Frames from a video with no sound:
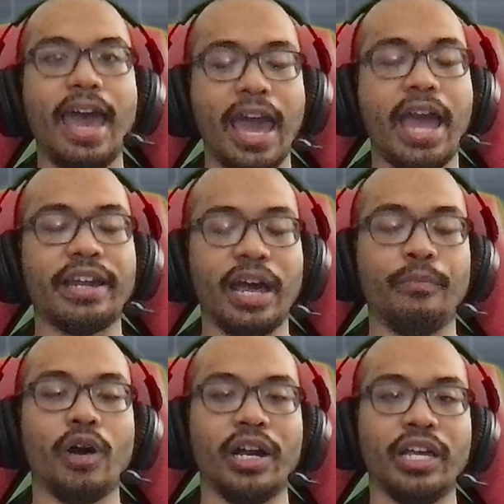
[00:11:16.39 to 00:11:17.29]
and I
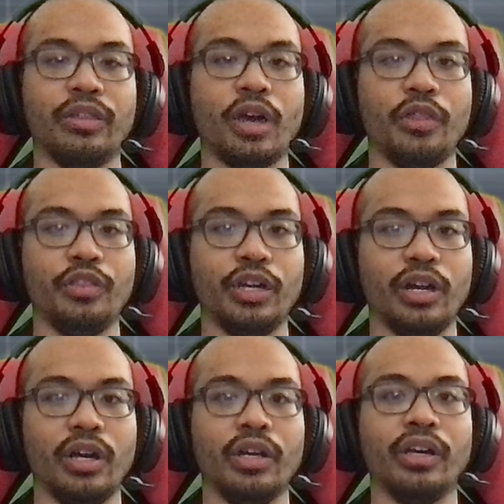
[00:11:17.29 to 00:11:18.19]
brought in
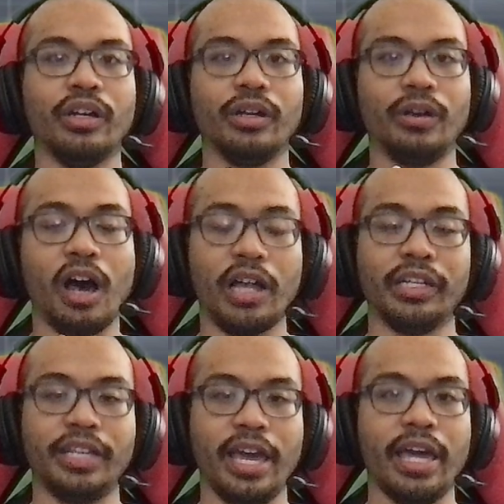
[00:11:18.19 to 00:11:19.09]
the
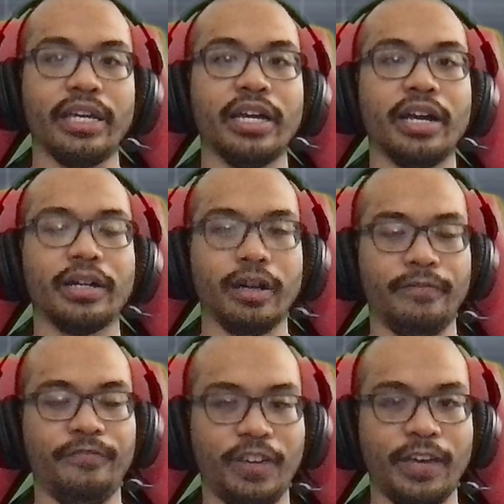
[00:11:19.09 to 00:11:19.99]
Holiday
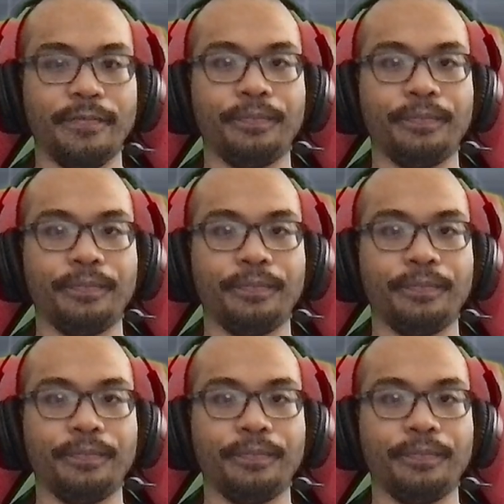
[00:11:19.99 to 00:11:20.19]
Comfy.